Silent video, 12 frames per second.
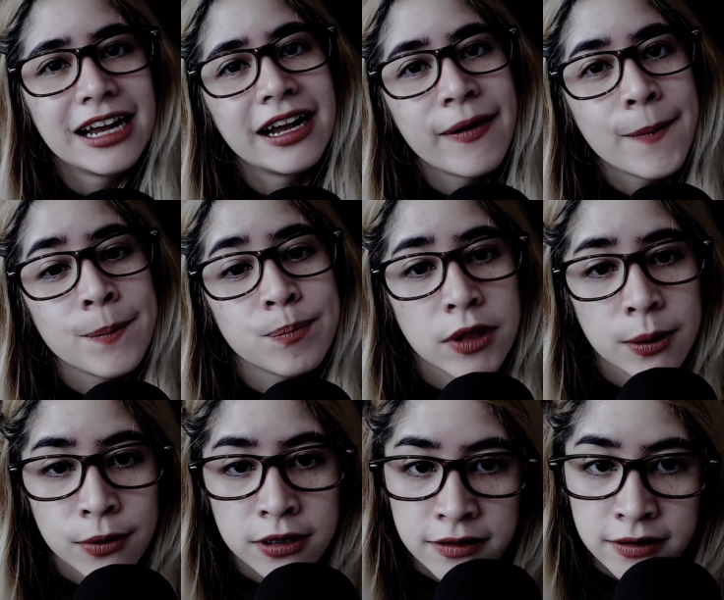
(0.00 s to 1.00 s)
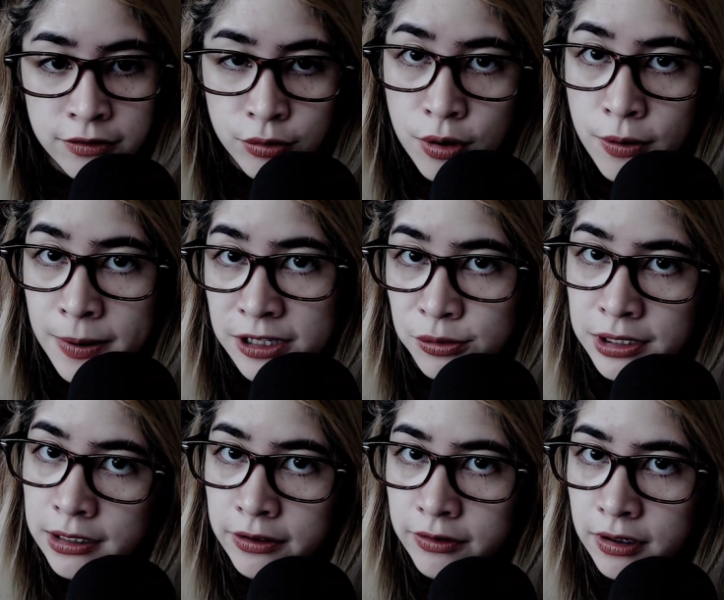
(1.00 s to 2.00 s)
But since we're
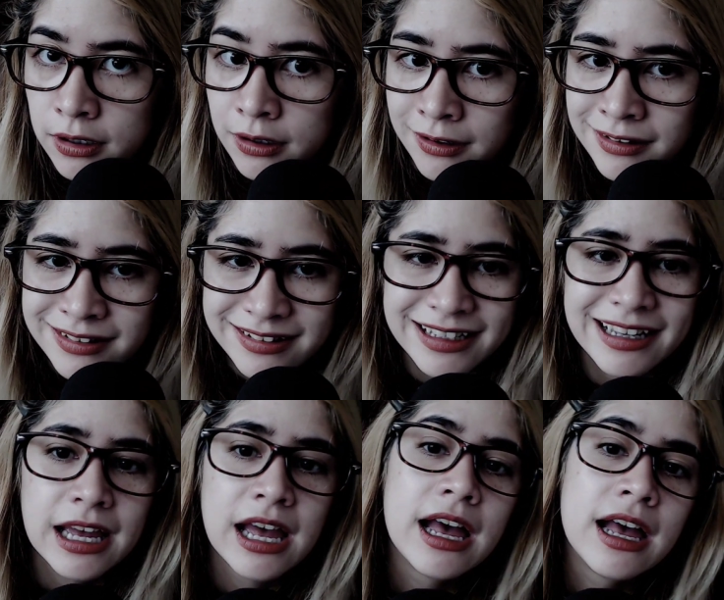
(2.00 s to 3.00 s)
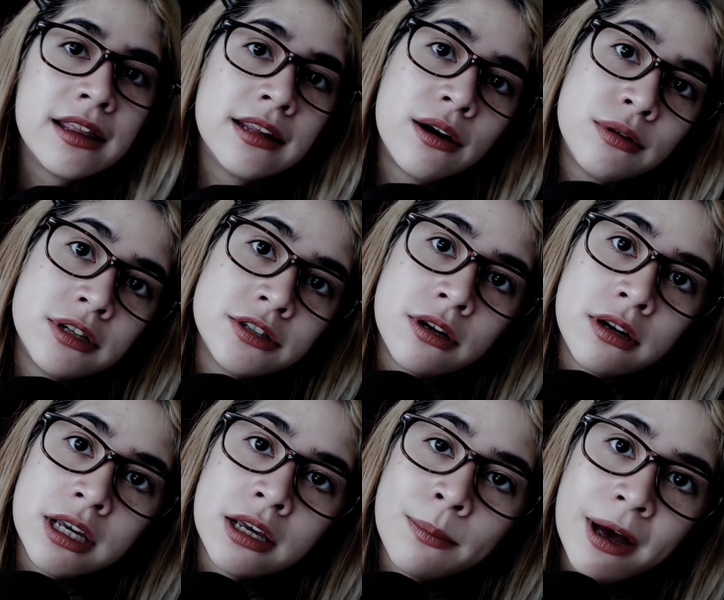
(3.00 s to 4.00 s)
between us girls and that we're
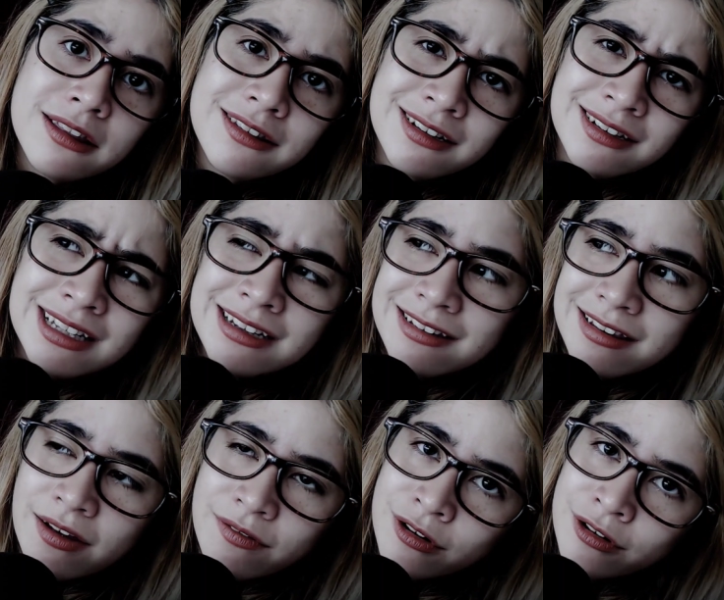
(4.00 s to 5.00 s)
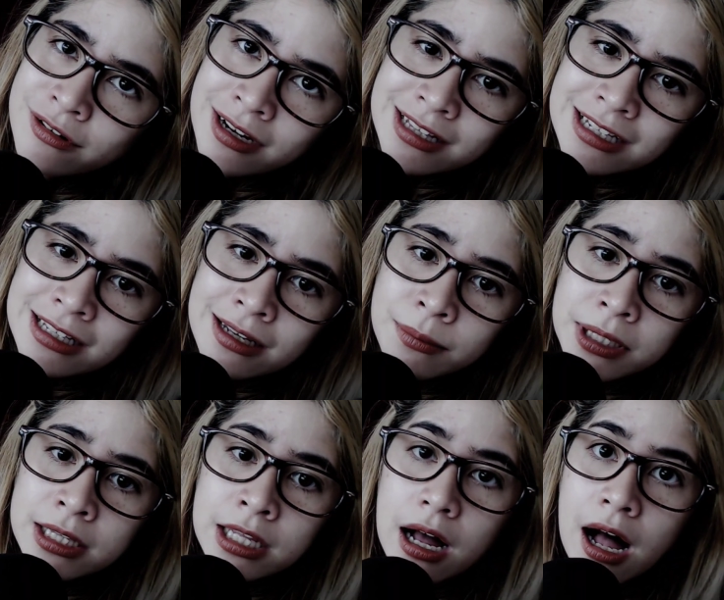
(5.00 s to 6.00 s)
talking about dirty stuff already, I
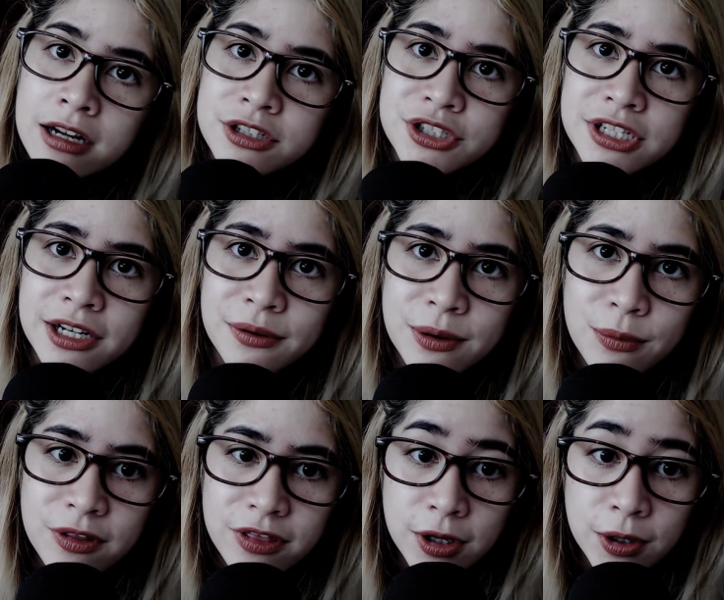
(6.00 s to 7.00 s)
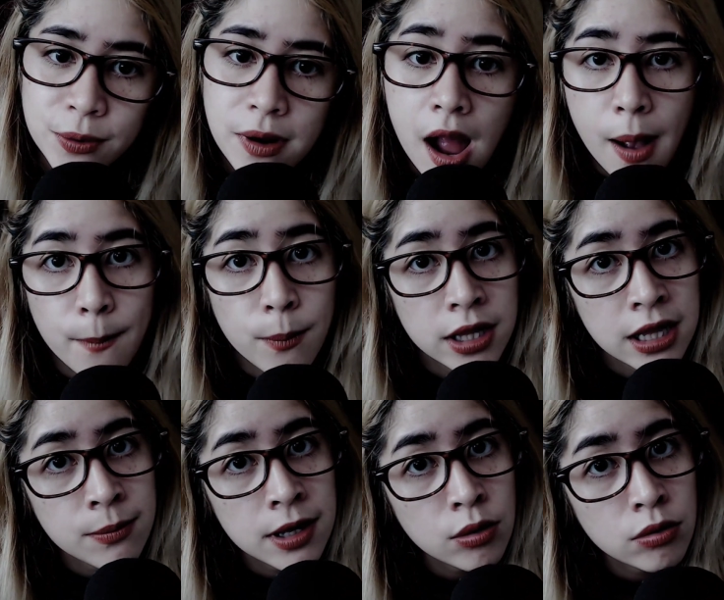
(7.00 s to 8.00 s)
mean, I'll share it with you. But
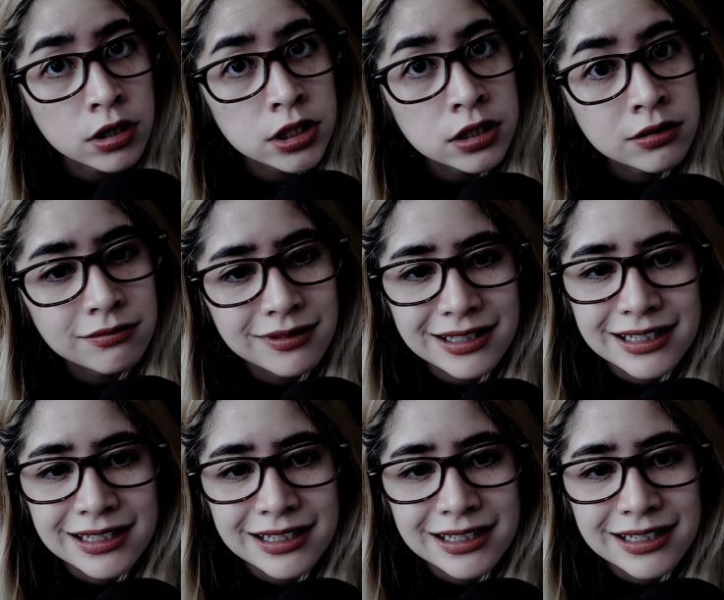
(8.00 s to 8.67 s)
I may warn you,